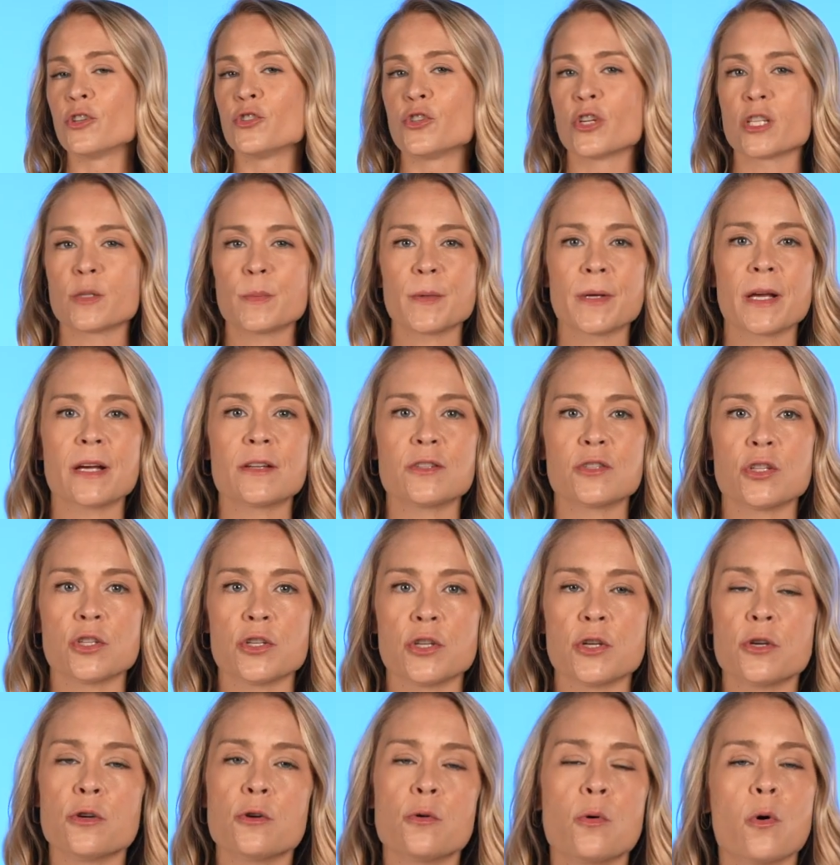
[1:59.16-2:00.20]
Just because
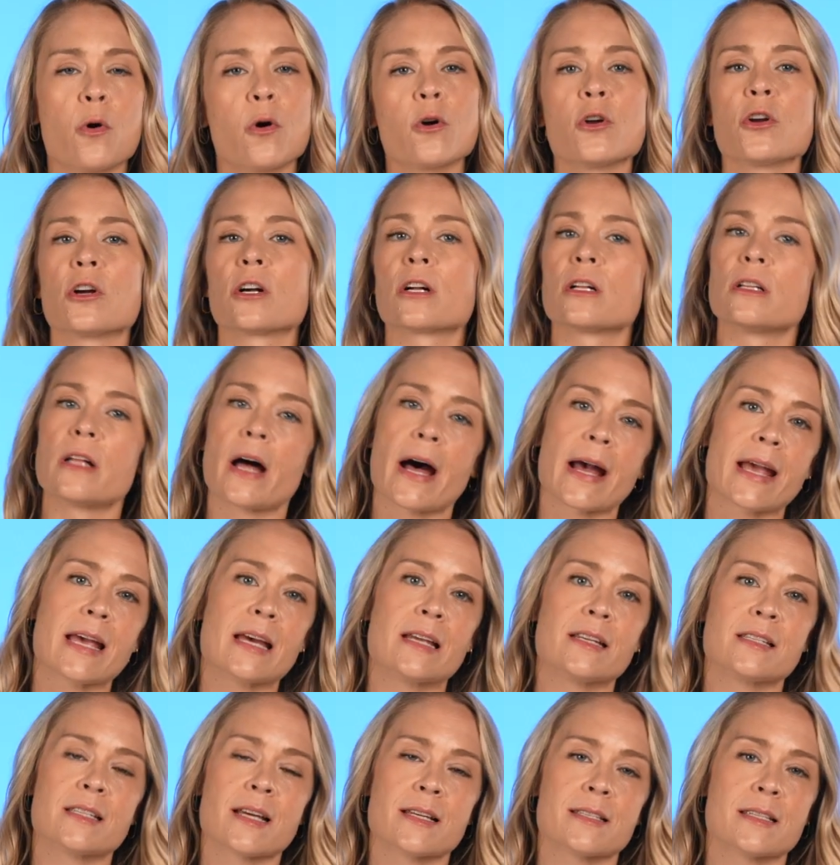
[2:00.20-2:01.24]
you or your
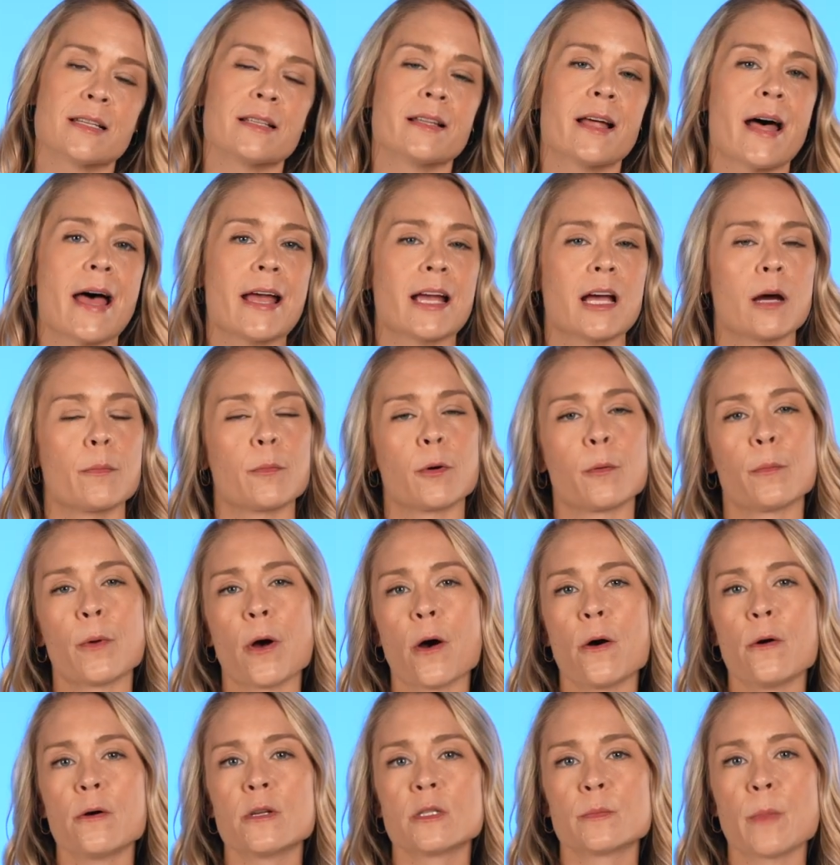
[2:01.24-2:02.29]
client doesn't like a
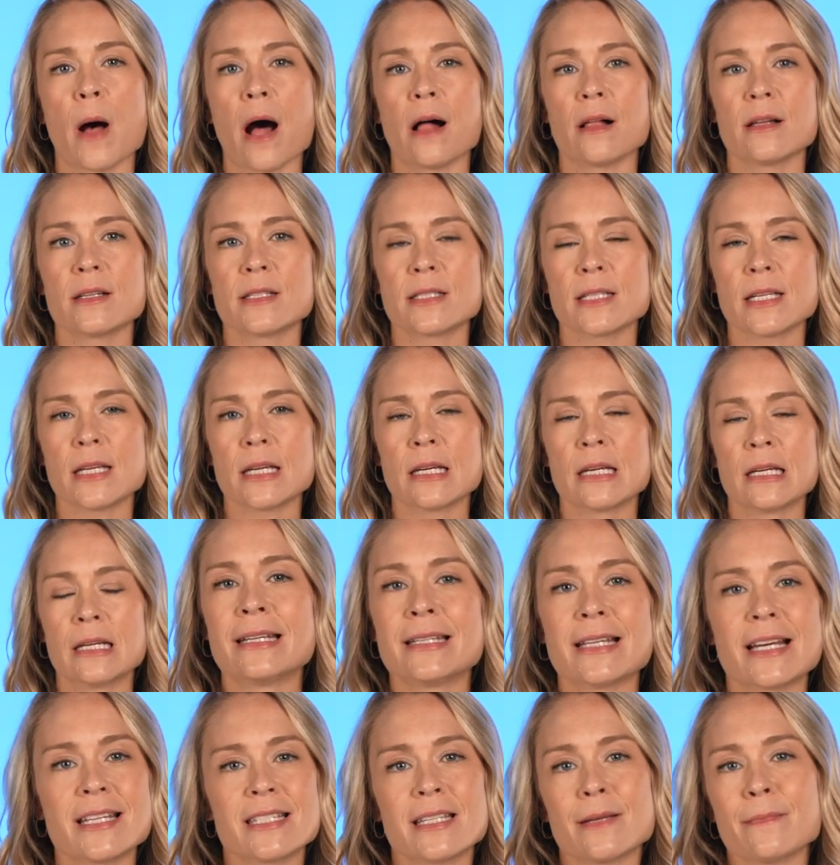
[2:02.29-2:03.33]
proposed policy
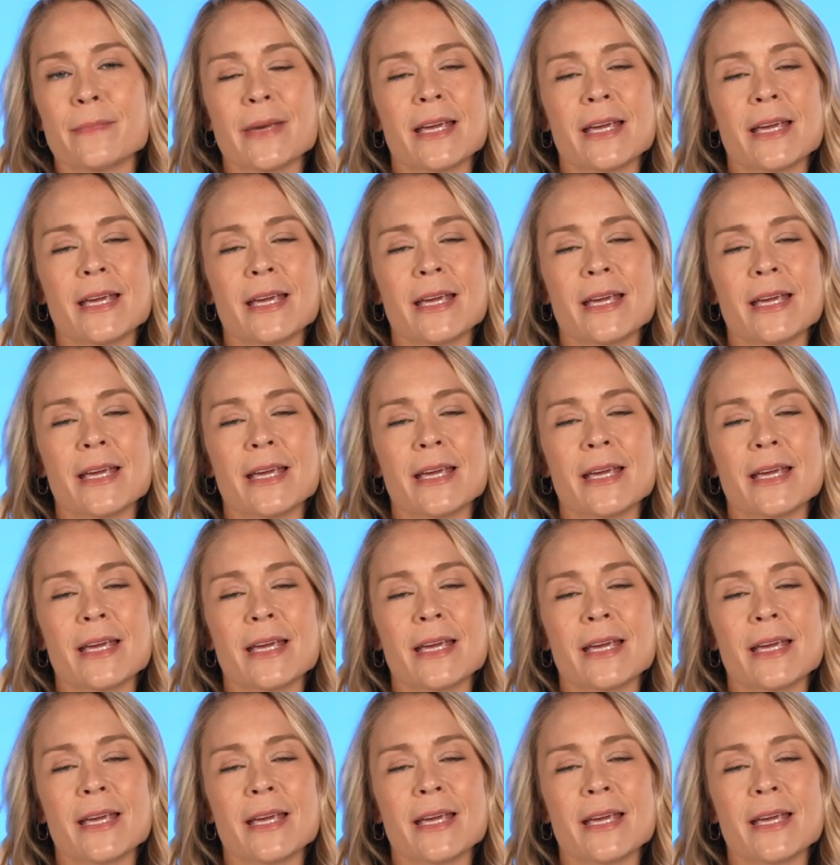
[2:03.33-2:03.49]
doesn't